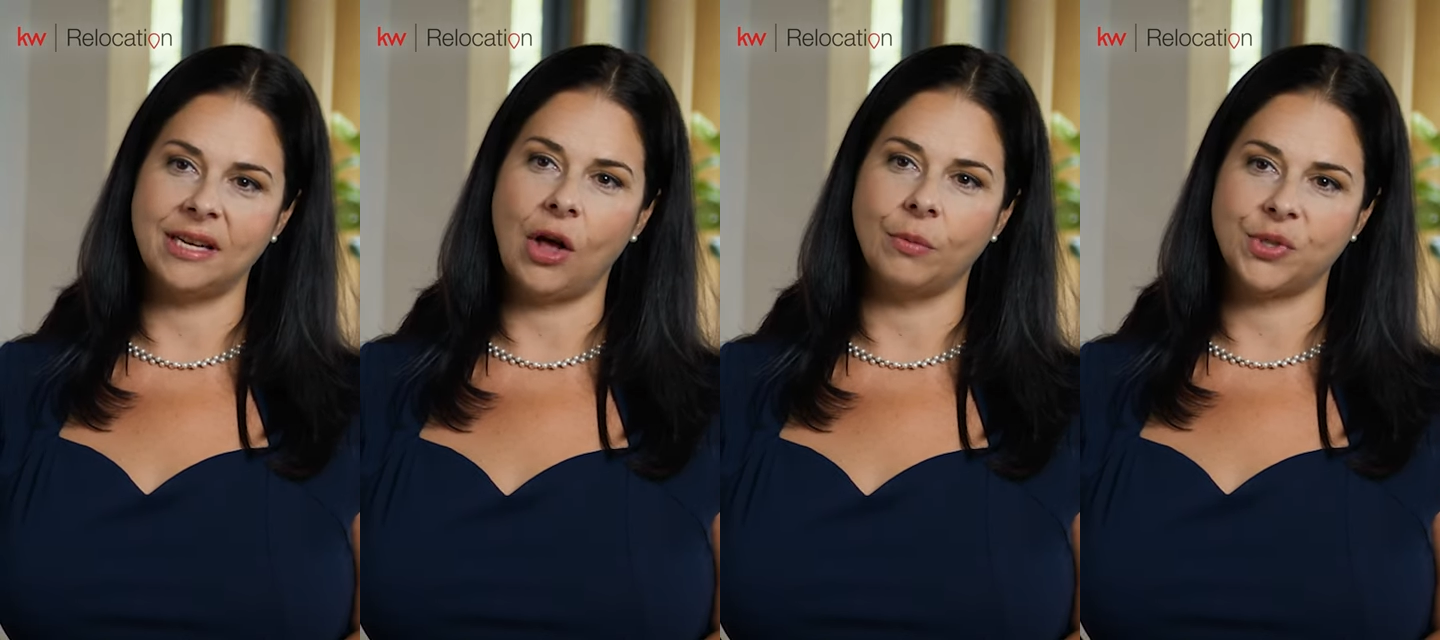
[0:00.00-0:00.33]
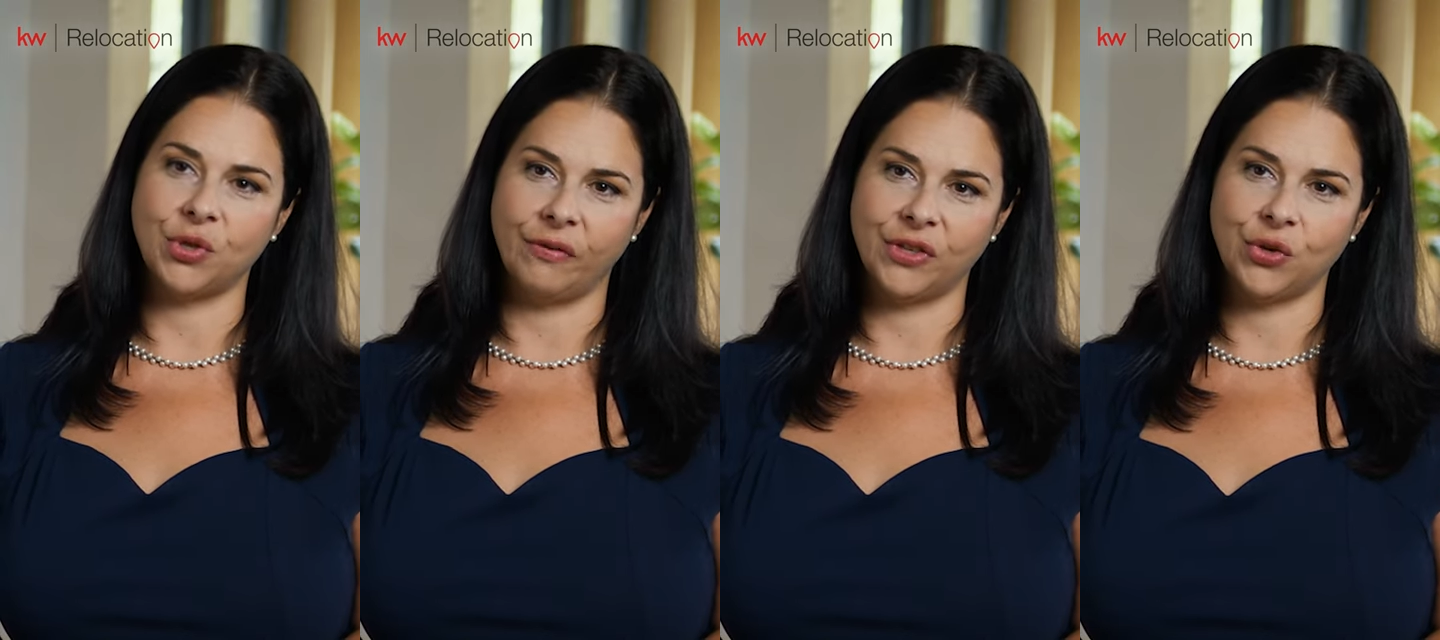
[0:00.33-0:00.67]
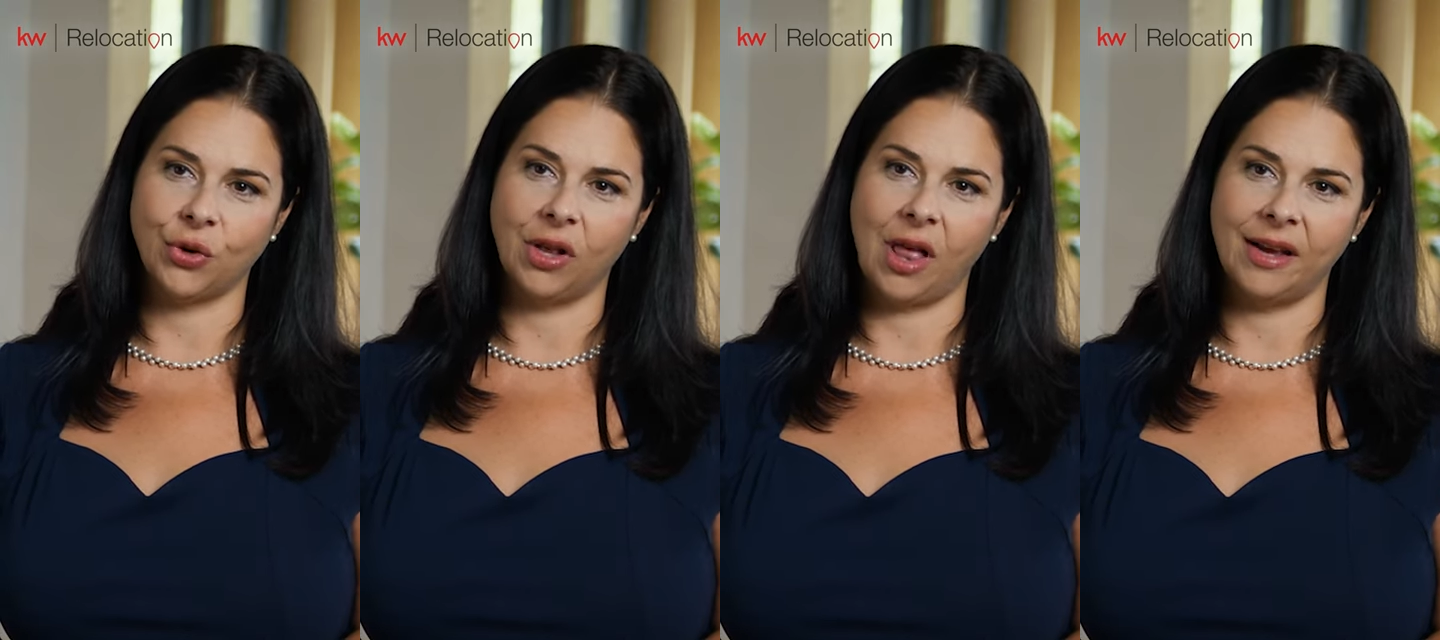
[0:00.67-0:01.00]
and help service
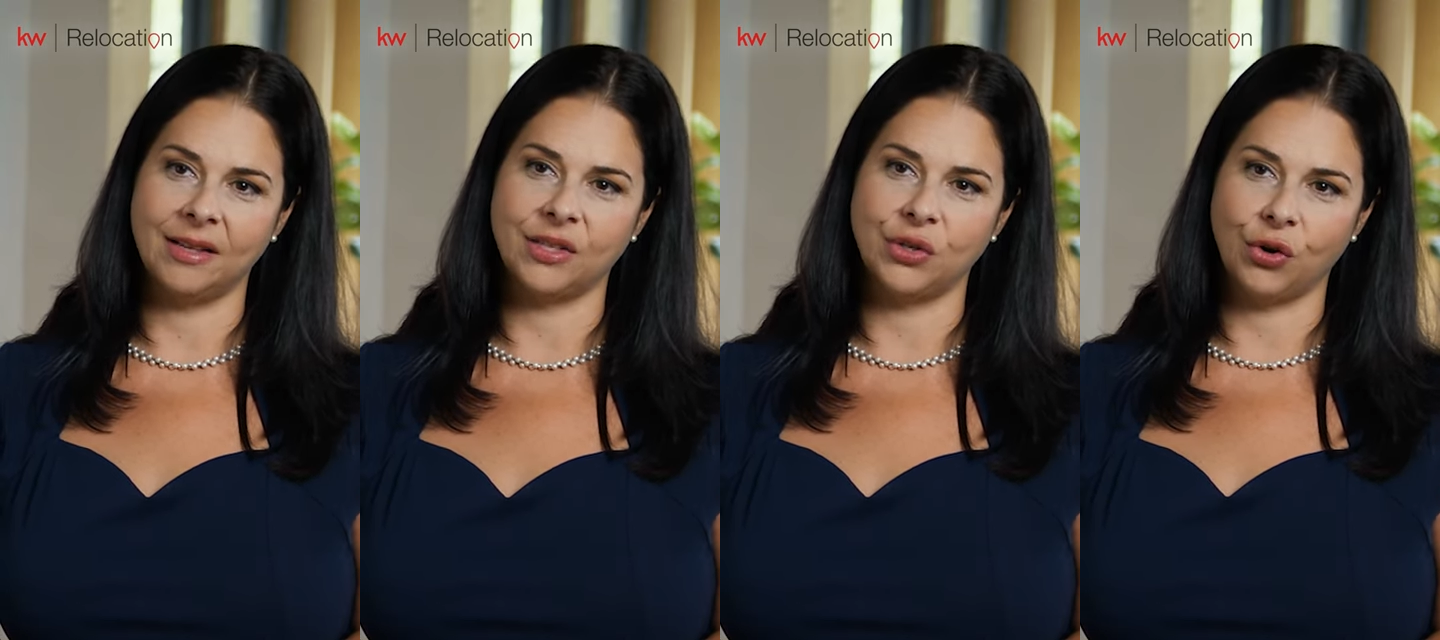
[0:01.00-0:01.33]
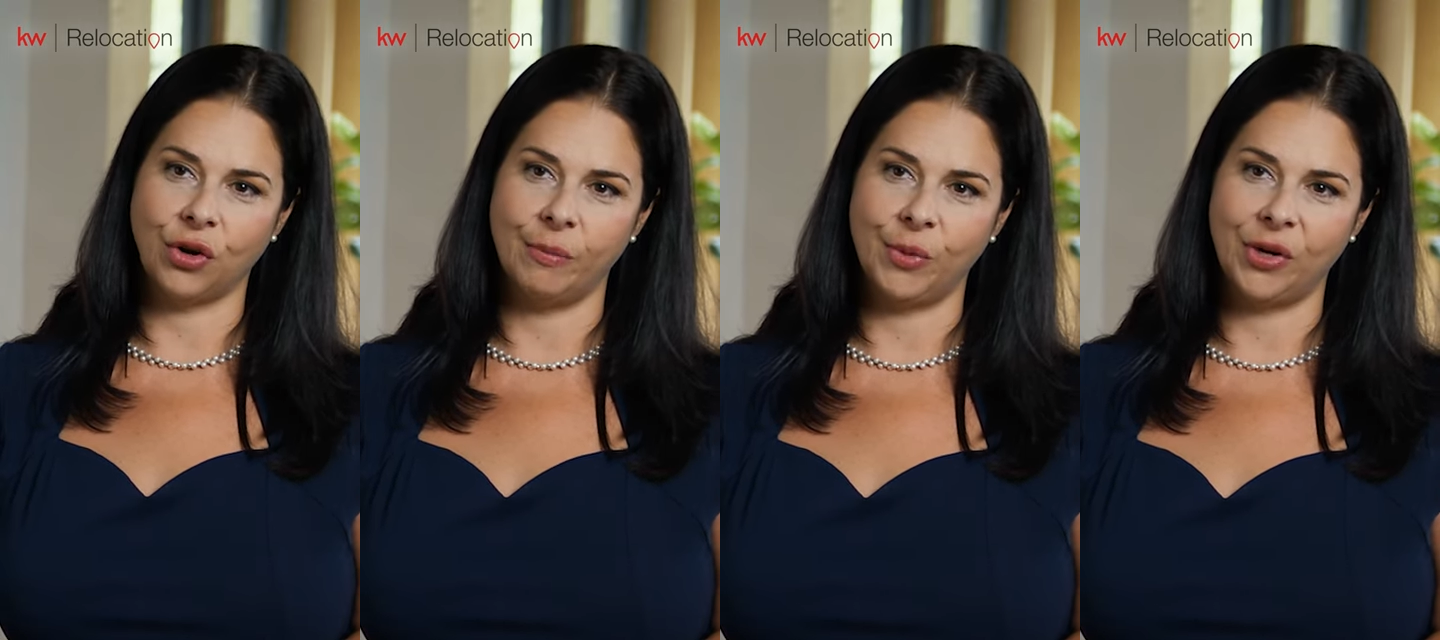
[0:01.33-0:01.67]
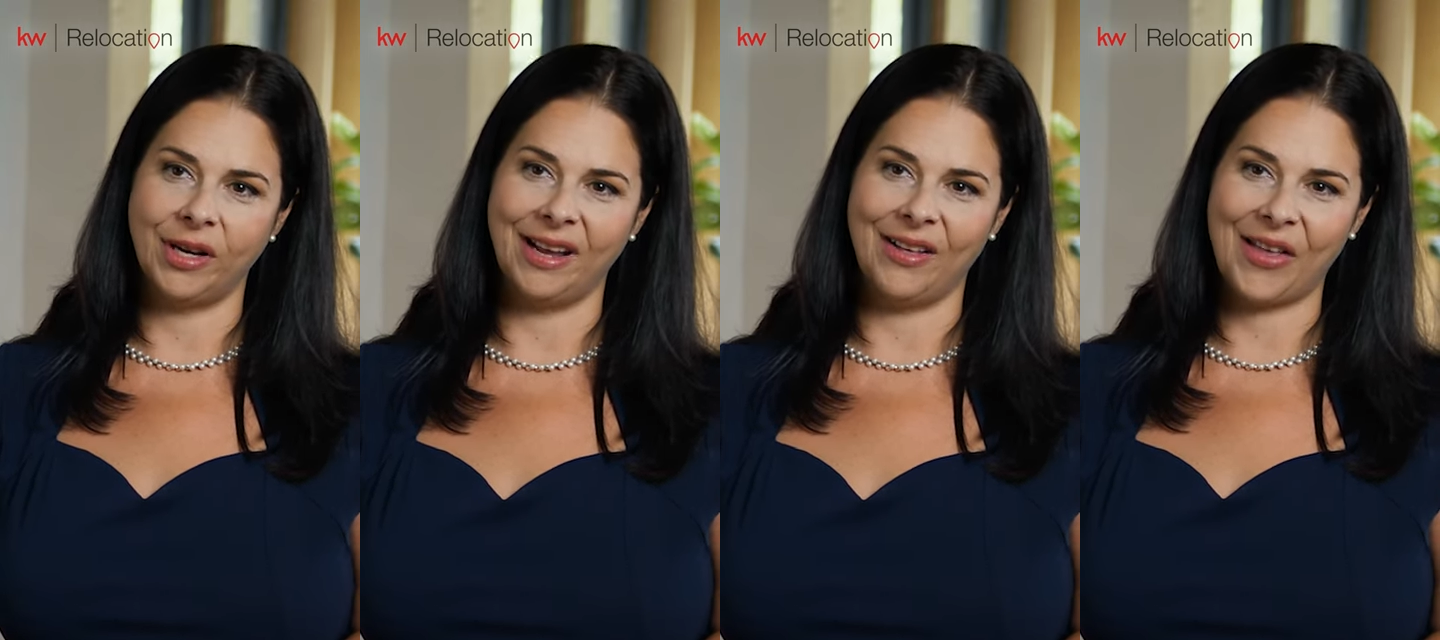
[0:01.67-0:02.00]
your clients and your
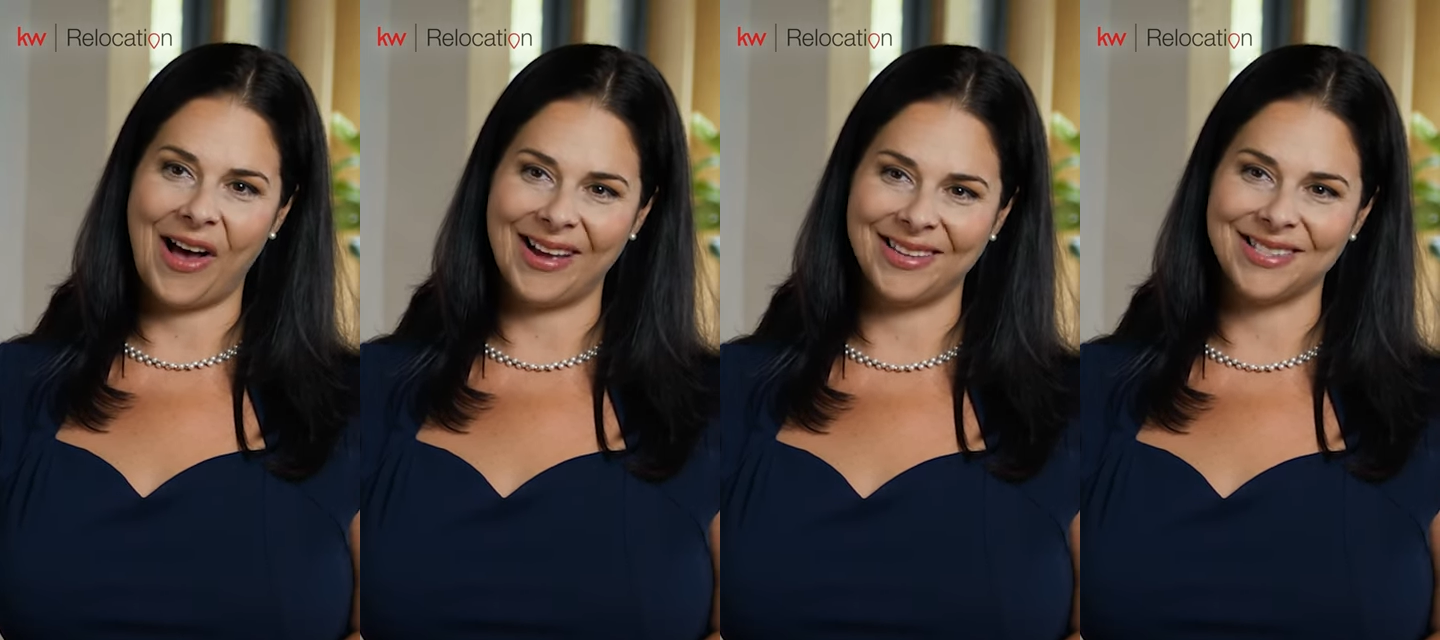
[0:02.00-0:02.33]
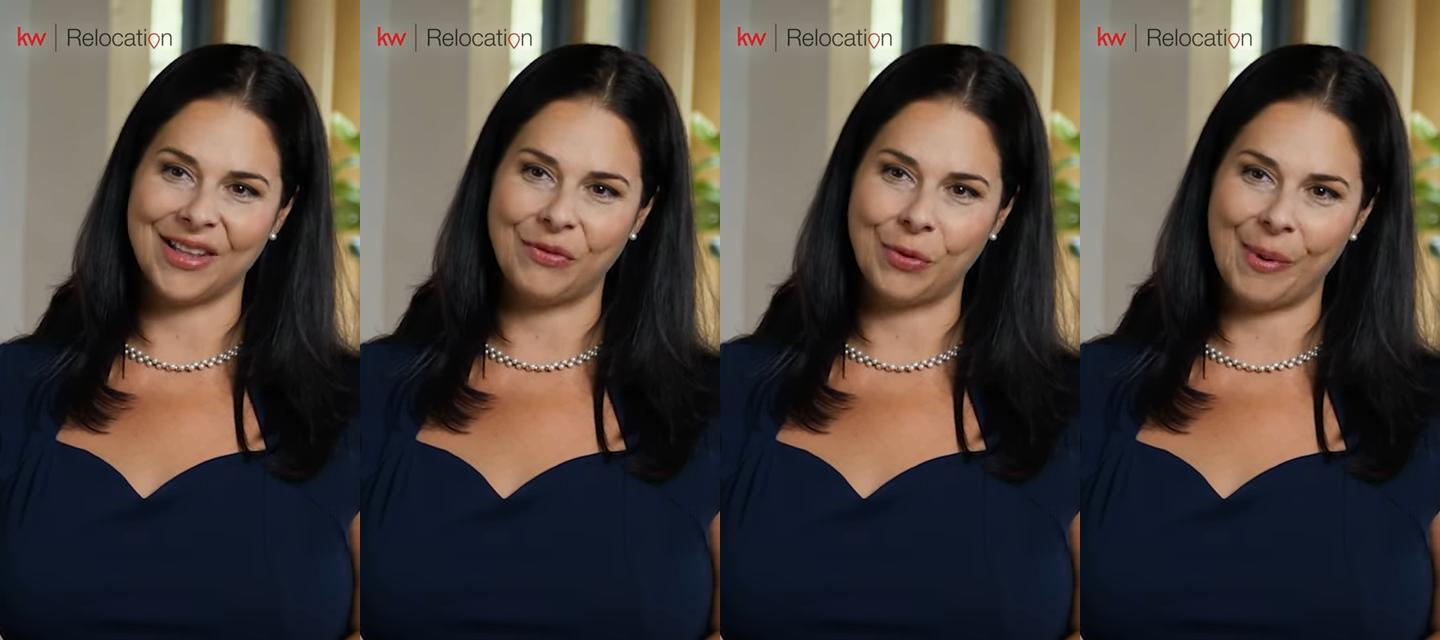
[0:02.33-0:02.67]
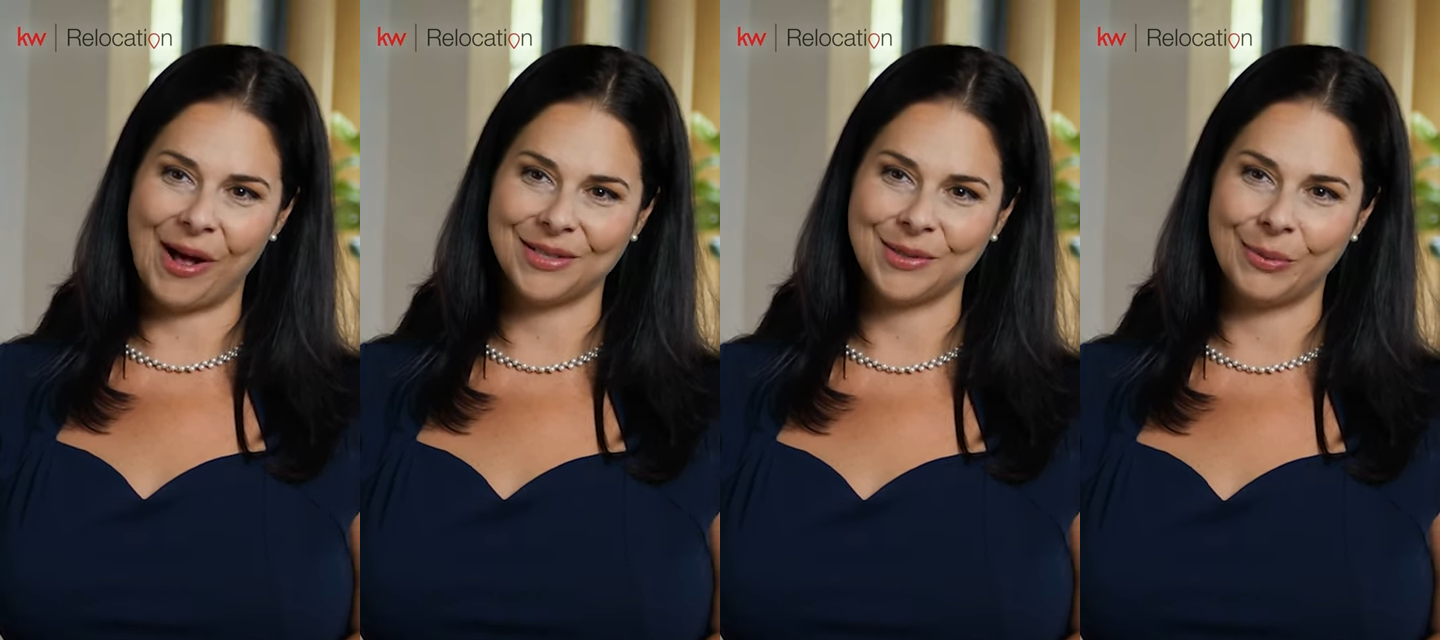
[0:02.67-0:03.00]
community on the highest level
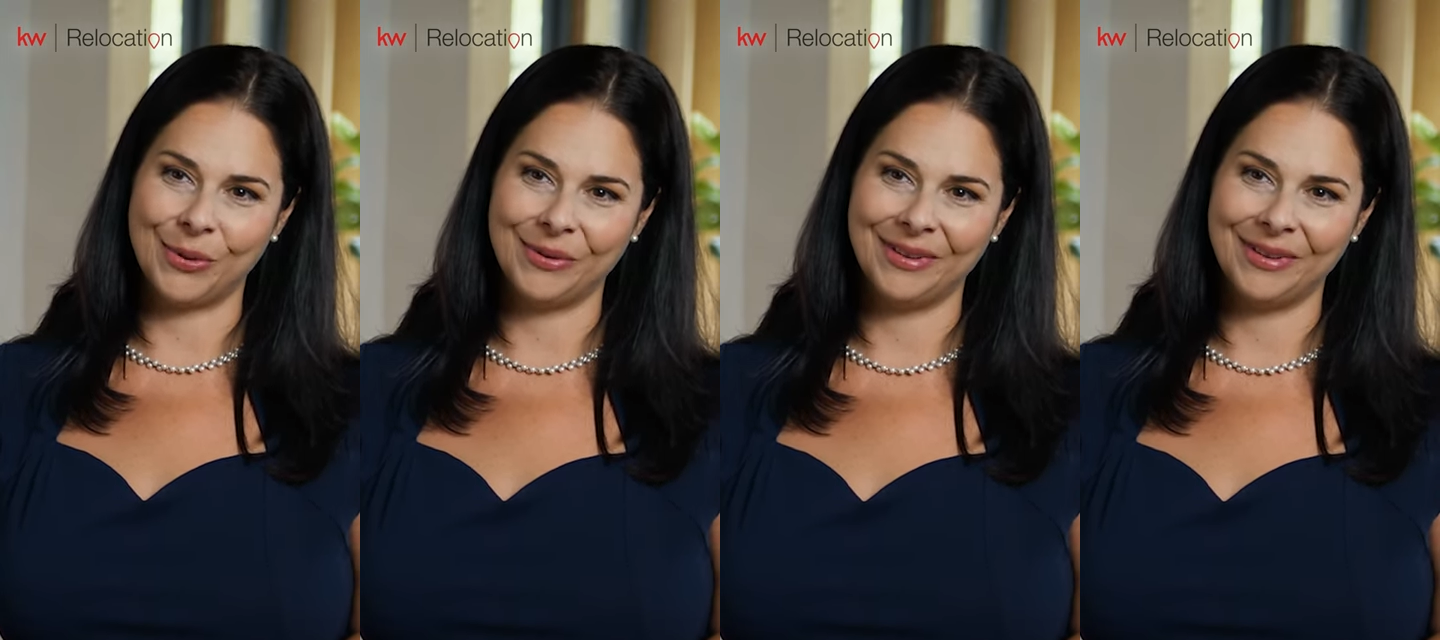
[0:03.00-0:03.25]
possible.